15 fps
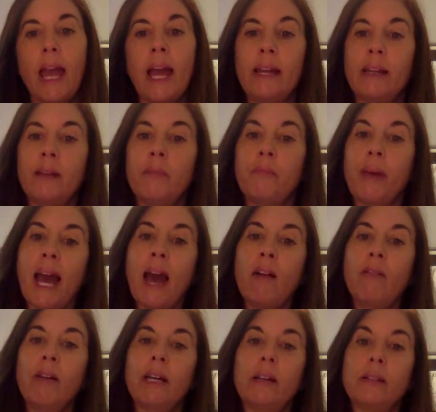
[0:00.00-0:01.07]
And in
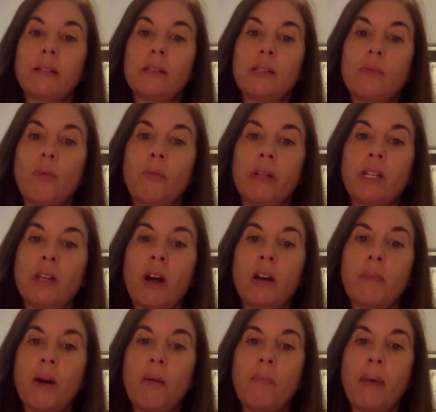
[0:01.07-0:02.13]
balance, when we
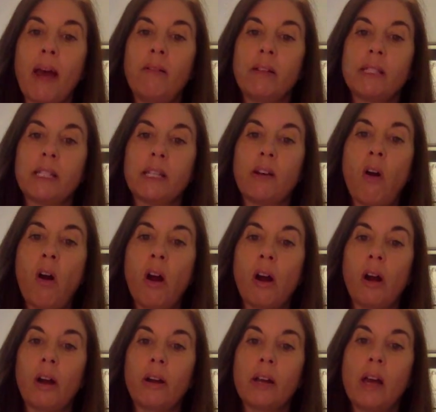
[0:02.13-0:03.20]
talk about balance in
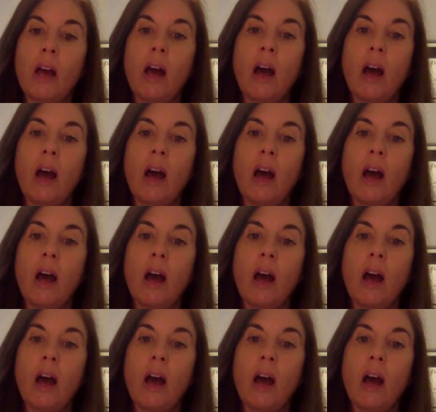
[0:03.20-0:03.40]
art,